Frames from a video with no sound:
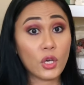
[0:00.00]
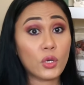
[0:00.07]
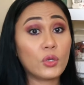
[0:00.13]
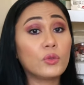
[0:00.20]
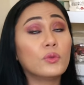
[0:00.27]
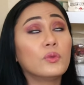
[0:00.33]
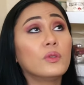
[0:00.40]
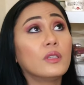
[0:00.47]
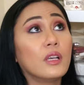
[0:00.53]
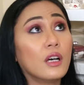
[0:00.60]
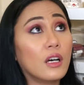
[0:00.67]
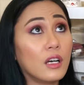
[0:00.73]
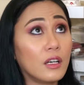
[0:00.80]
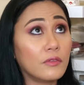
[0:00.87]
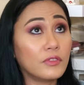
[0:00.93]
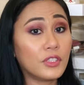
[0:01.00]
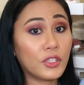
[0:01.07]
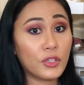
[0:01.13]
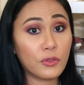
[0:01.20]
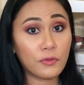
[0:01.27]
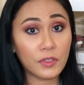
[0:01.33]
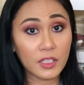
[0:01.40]
who loves
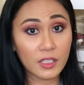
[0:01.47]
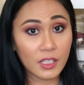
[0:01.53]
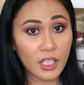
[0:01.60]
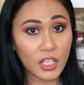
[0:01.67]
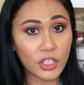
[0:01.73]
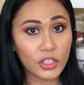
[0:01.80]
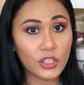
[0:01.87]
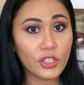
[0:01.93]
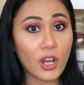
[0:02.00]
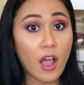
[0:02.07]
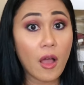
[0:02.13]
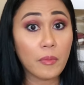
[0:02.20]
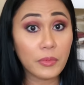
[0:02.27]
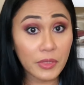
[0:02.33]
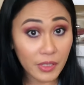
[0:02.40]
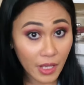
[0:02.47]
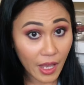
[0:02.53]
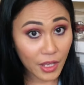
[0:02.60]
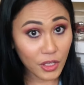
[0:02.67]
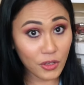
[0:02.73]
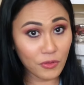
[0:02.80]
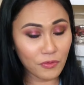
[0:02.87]
QVC, shops
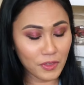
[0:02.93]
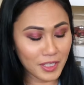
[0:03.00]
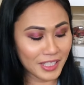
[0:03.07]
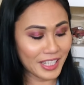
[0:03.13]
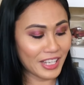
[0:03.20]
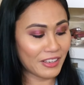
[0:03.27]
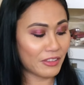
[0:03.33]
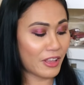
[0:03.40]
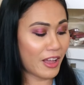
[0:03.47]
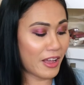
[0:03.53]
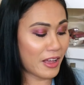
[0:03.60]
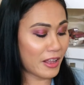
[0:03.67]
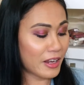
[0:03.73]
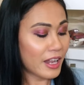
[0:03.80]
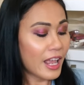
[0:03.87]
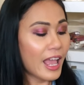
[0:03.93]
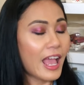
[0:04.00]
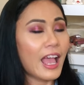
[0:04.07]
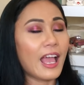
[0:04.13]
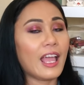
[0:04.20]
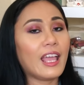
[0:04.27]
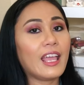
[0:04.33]
at QVC a lot,
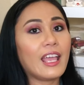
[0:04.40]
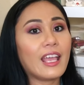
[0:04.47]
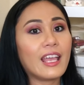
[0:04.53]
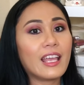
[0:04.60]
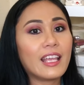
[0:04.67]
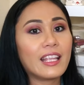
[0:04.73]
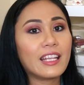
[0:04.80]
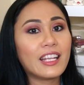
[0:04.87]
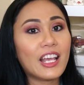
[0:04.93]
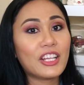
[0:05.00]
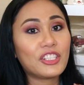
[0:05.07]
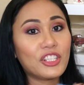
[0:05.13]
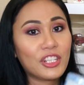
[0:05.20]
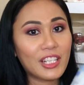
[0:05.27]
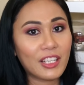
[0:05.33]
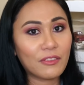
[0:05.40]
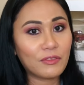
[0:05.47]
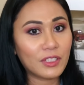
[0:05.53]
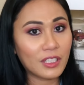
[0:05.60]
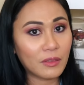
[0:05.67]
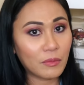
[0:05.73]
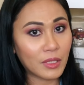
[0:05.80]
and she
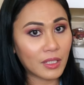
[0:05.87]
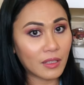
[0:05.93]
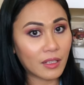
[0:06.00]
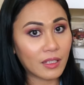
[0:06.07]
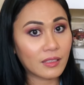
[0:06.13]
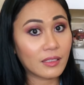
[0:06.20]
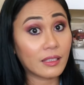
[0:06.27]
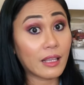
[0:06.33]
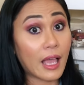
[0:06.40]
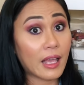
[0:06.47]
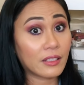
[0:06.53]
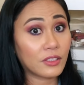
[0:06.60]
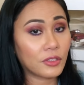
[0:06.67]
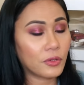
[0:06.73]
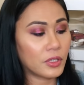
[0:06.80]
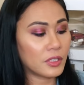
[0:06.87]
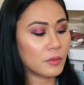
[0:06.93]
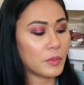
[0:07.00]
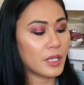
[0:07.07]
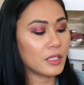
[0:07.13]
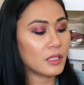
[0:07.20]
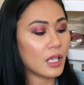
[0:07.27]
gifted me this last
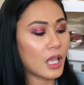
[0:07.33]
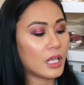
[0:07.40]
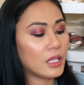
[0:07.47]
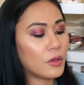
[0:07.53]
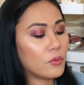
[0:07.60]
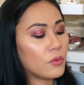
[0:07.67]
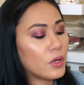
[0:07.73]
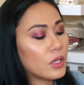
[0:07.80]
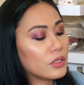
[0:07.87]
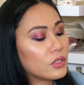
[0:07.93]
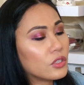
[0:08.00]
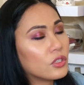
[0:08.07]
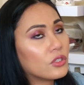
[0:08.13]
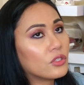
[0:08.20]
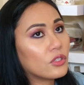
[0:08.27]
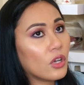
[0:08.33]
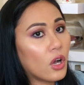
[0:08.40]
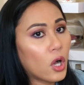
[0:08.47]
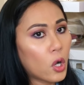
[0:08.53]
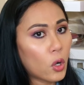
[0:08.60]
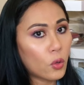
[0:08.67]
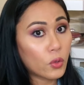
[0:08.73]
Christmas, and it was
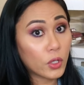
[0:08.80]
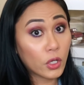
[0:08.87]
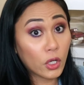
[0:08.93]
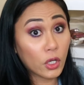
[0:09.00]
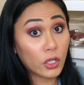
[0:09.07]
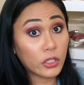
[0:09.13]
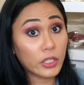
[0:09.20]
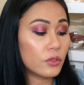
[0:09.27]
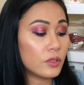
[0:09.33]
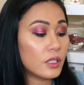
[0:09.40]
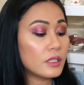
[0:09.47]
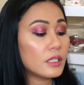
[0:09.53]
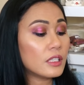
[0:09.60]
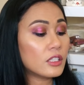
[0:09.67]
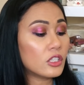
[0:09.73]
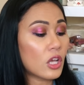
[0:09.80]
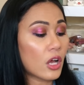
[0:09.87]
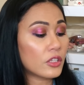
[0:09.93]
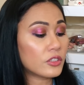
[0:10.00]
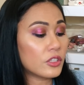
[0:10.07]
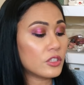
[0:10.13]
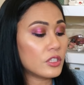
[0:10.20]
so good. This is
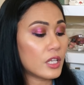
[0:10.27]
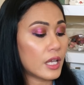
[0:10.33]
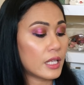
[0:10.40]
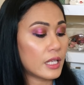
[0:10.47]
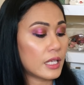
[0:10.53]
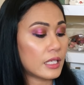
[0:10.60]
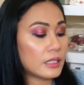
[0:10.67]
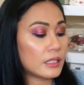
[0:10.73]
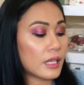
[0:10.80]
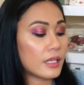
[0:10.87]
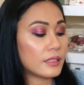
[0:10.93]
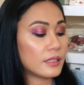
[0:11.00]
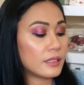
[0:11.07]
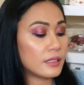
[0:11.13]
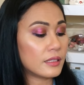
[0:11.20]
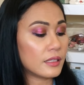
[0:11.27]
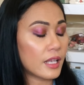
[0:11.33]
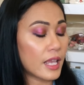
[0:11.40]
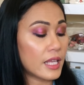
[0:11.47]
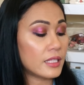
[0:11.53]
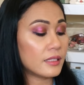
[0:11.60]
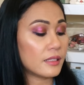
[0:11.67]
Dr. Denese
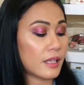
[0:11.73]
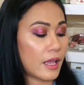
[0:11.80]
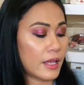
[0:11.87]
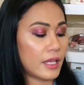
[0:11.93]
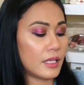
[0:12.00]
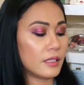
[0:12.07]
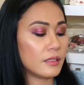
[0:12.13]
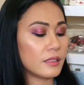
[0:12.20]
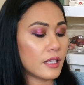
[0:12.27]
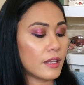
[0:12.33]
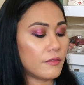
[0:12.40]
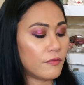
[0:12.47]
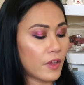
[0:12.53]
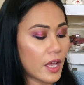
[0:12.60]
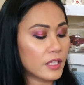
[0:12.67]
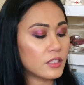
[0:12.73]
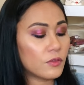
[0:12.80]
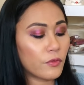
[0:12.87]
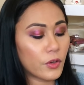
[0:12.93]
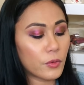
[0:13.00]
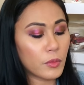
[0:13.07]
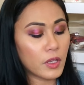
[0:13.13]
Skin Science Advanced
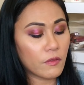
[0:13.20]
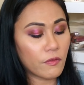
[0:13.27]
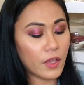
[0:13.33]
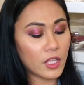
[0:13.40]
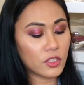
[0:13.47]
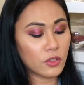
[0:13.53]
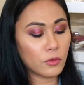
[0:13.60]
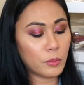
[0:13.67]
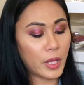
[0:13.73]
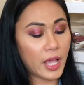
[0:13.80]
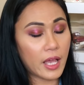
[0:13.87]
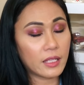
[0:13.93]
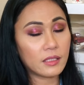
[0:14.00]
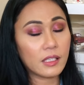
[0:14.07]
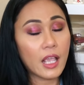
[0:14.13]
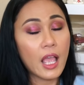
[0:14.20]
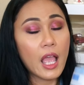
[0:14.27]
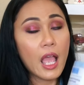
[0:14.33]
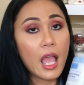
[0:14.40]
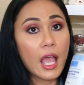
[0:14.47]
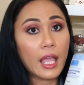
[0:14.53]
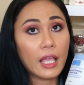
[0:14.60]
Firming Facial Pads,
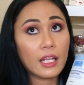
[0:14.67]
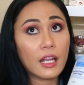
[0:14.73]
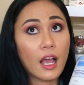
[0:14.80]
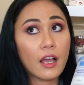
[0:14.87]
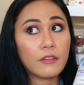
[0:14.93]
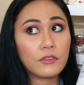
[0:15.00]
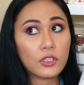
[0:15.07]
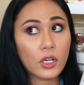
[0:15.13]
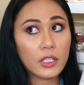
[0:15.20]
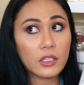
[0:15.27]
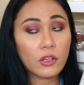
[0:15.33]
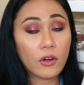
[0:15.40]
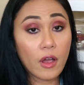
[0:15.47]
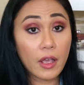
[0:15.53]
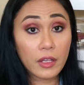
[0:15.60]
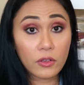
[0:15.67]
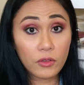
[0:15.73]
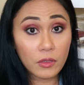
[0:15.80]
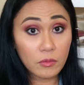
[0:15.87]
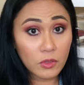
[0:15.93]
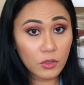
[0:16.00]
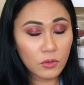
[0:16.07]
and I've tried their eye
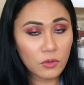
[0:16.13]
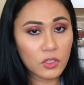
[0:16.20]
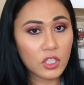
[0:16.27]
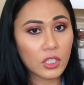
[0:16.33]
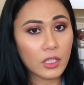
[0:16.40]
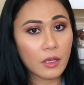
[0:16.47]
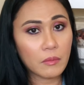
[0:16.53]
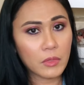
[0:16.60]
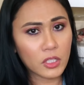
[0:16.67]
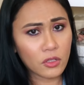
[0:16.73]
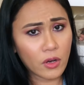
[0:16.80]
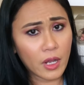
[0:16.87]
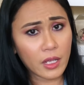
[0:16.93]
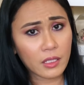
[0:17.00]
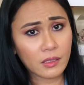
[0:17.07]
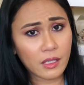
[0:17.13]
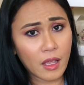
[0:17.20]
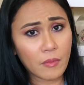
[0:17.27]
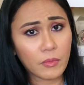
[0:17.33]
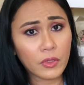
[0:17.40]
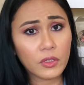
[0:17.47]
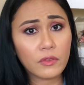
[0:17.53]
cream too. She let me try a
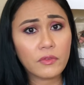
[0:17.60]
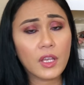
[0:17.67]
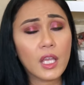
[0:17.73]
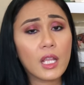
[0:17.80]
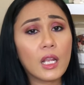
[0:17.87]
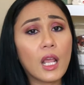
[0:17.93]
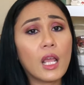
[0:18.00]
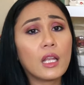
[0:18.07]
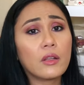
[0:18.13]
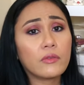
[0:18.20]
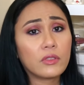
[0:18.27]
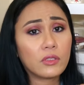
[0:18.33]
sample of it, and it was